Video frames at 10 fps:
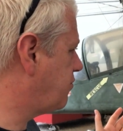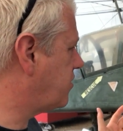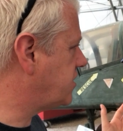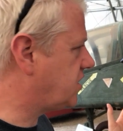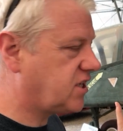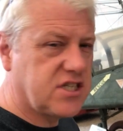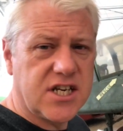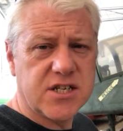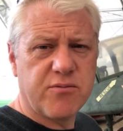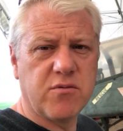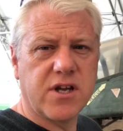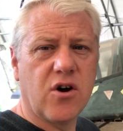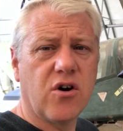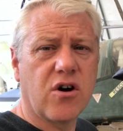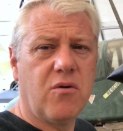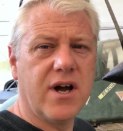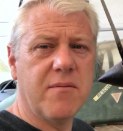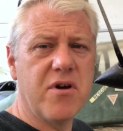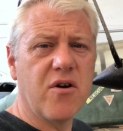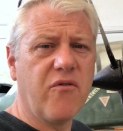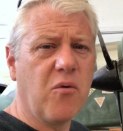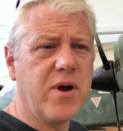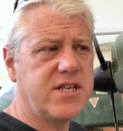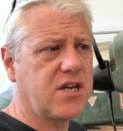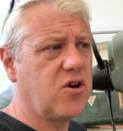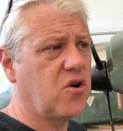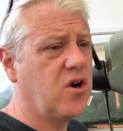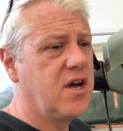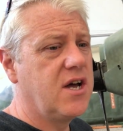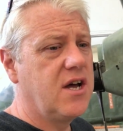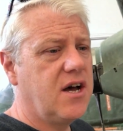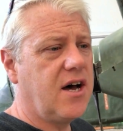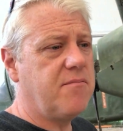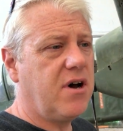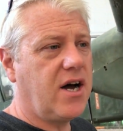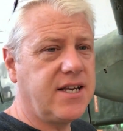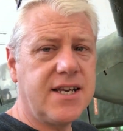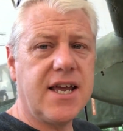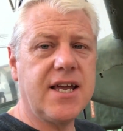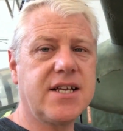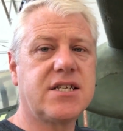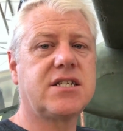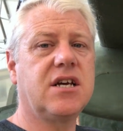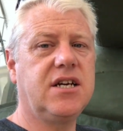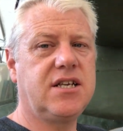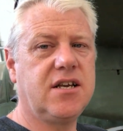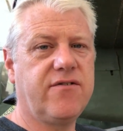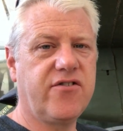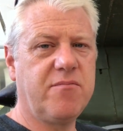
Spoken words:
but as you can see, it's probably got quite a bit of a way to go. I did get excited for a